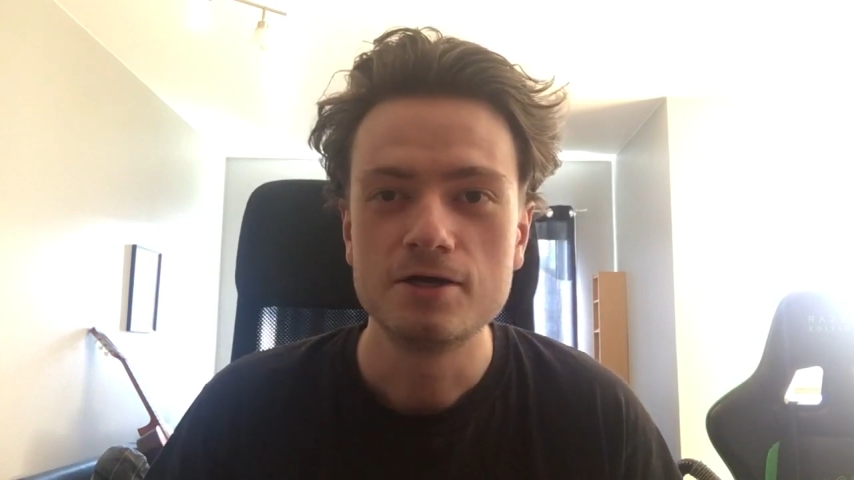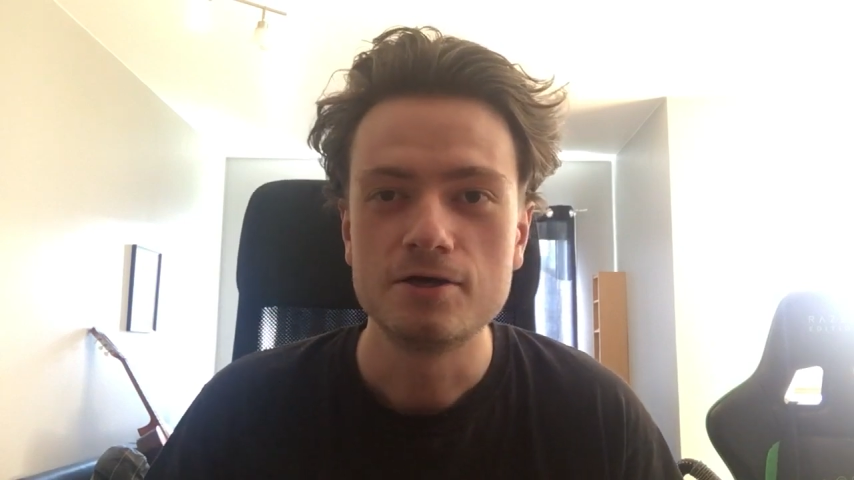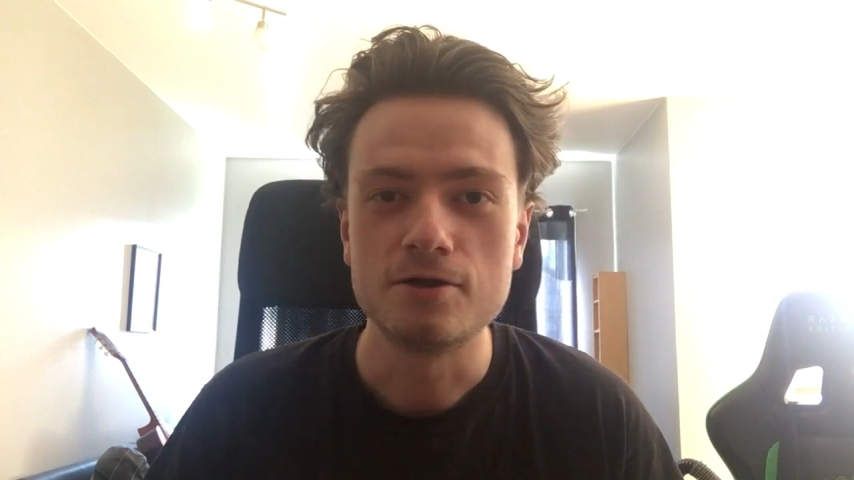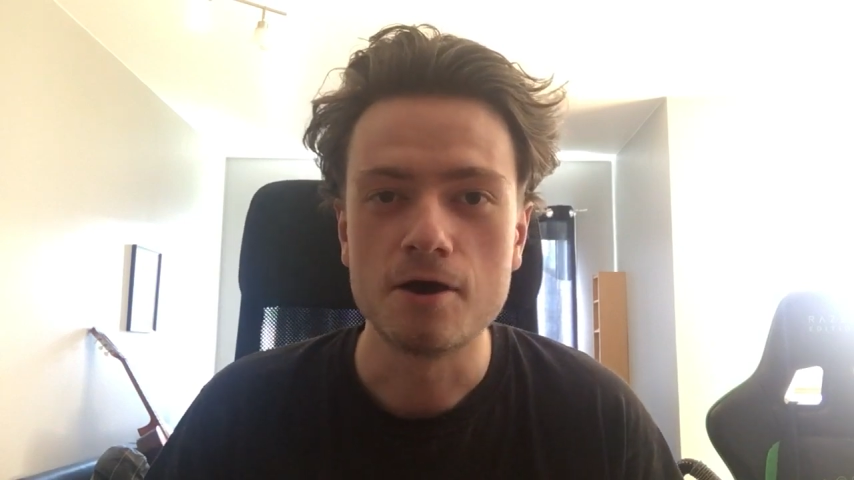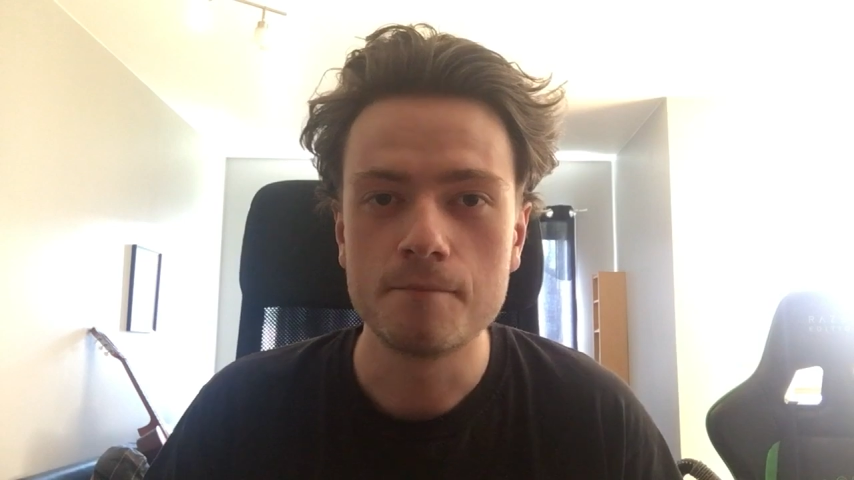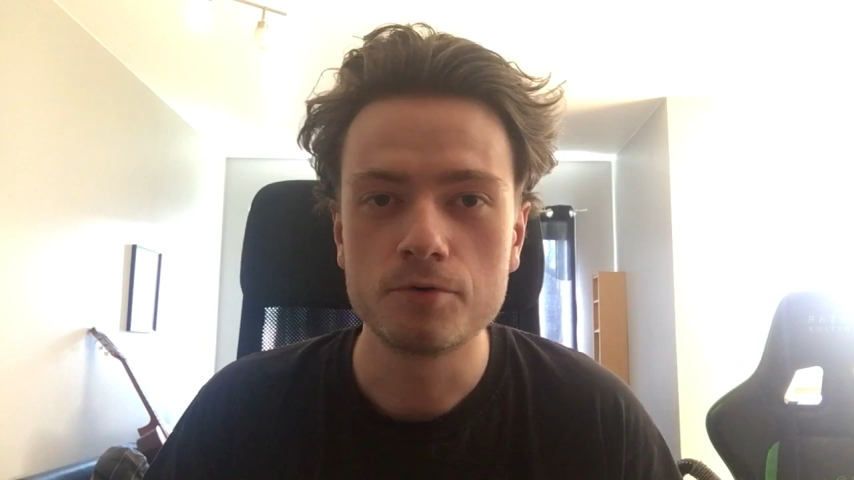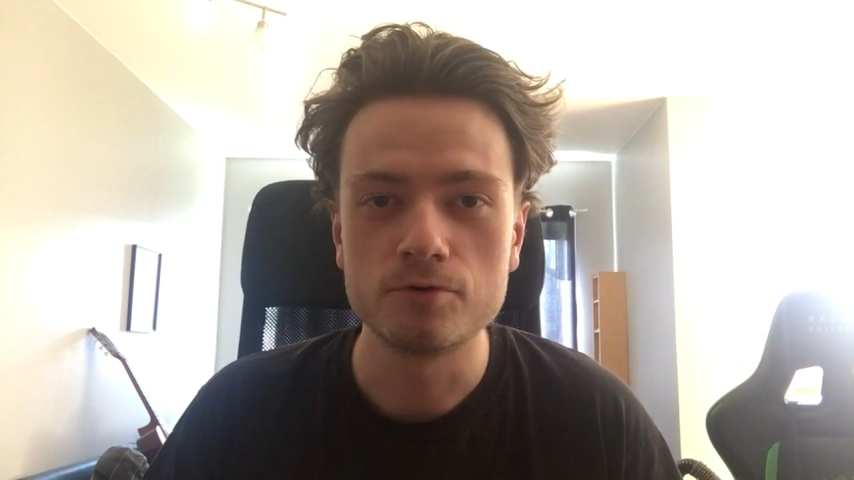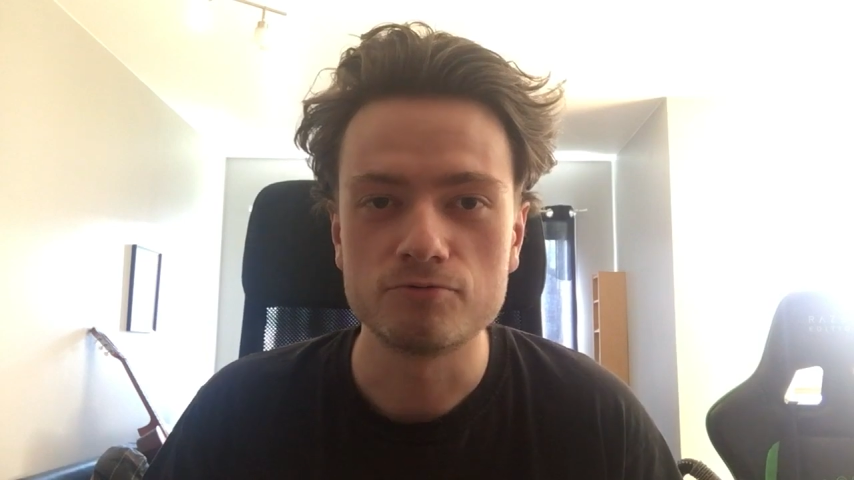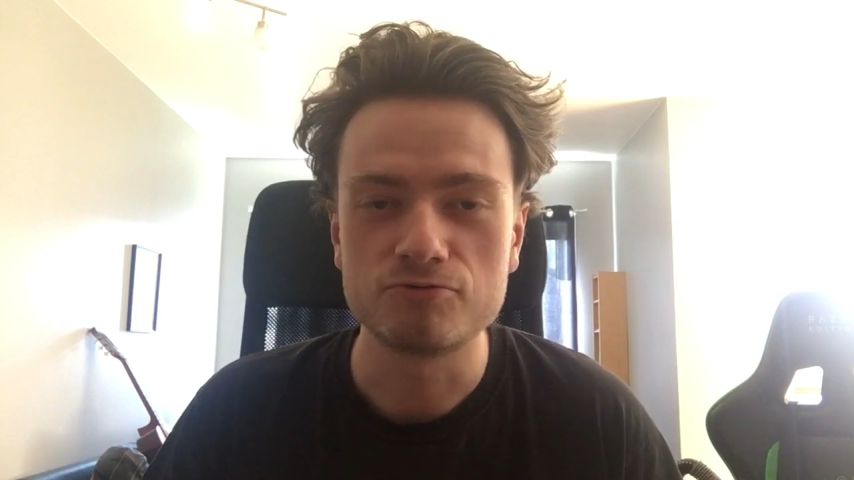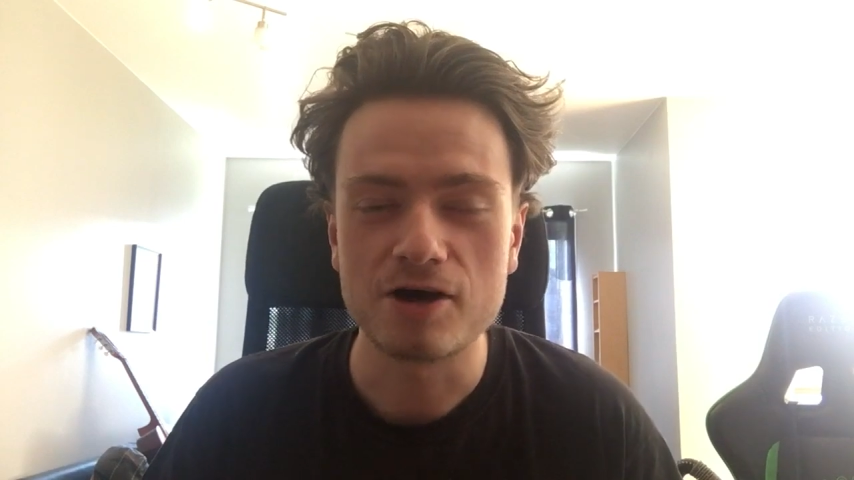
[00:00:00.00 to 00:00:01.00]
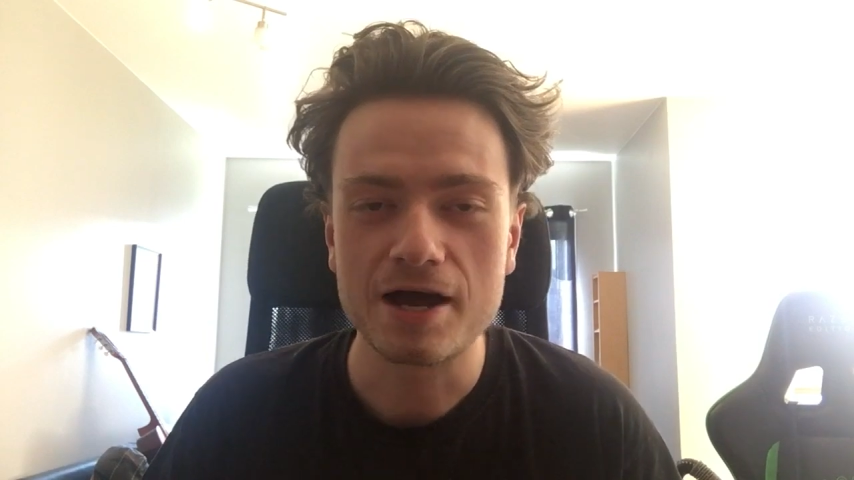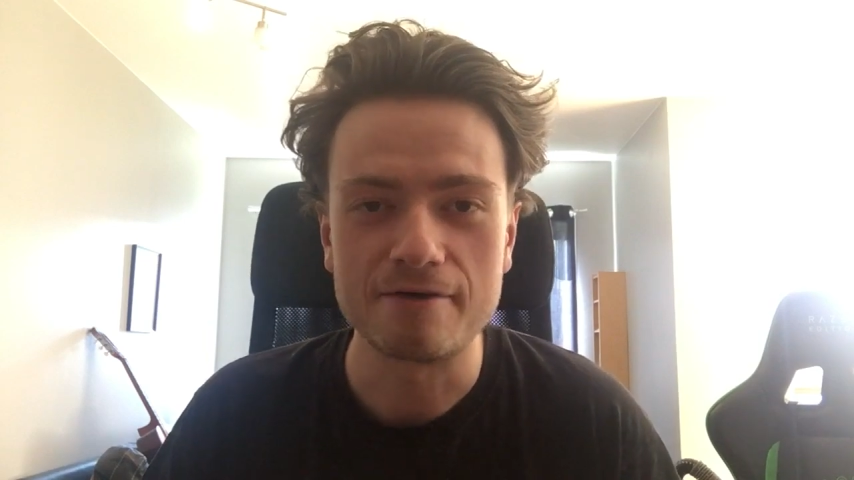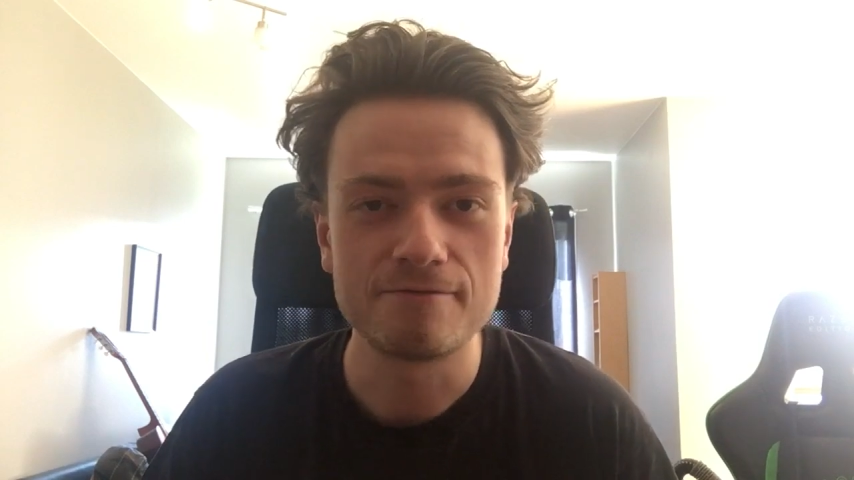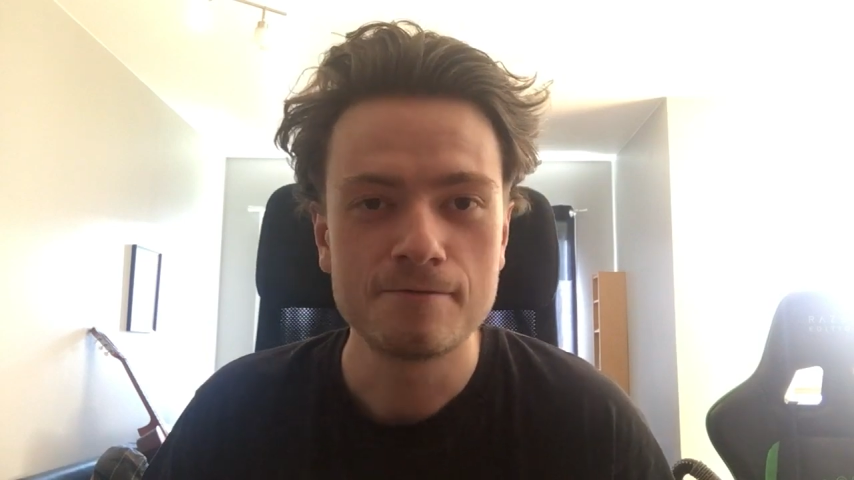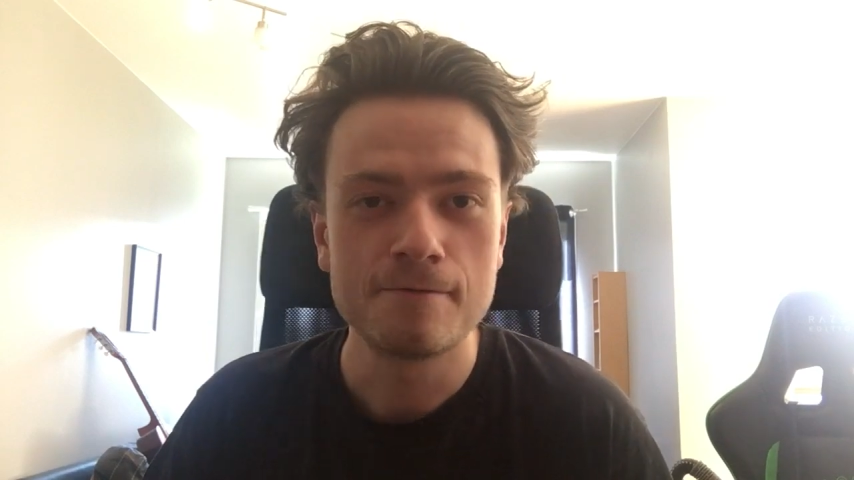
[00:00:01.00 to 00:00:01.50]
Number
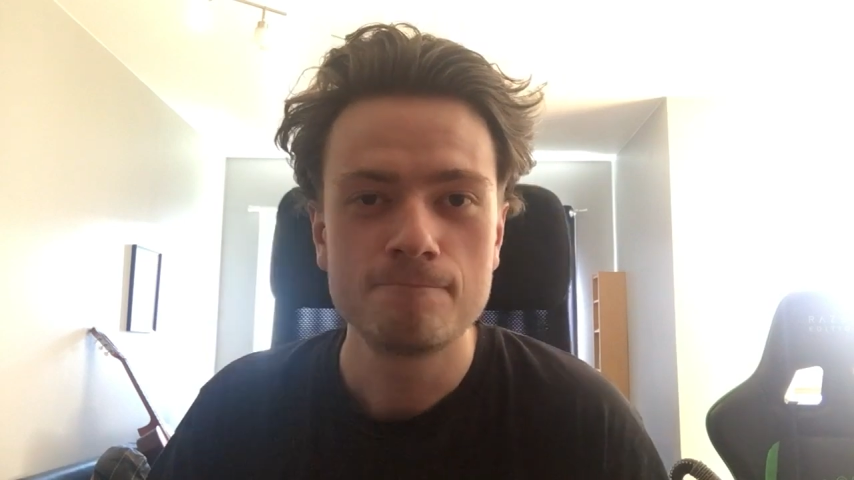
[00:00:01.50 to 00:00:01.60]
5